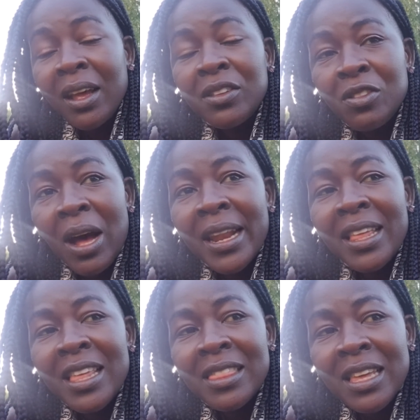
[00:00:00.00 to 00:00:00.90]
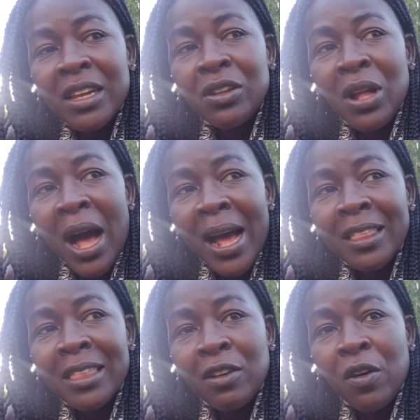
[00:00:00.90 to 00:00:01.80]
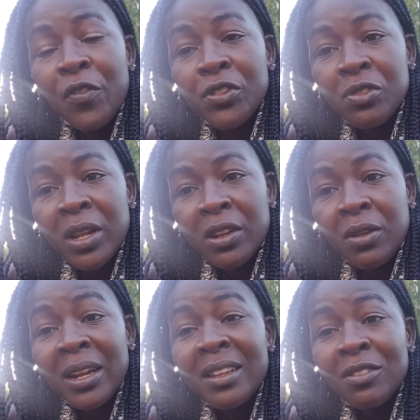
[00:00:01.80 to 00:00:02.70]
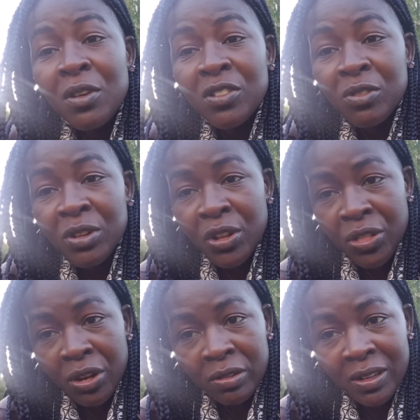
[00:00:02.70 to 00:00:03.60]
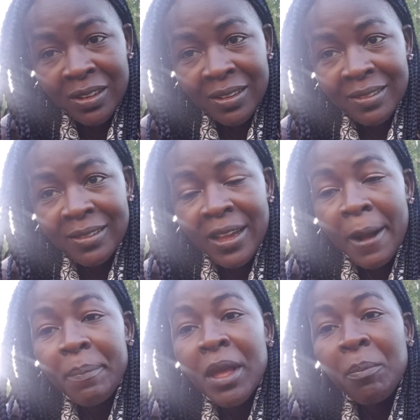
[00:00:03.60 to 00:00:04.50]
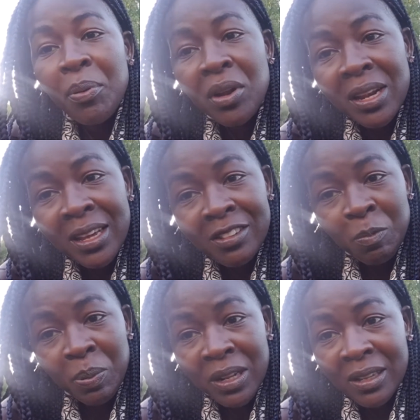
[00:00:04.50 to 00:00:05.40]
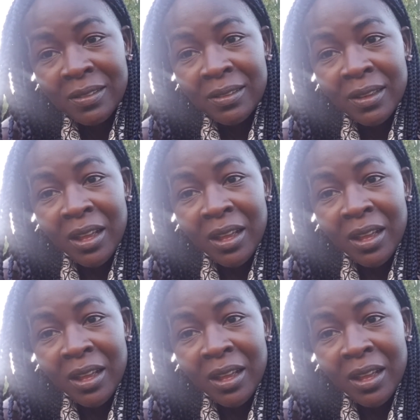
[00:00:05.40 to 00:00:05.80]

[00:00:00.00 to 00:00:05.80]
So another thing I think of you shouldn't do, and this goes to the authorities, yeah? Police, please.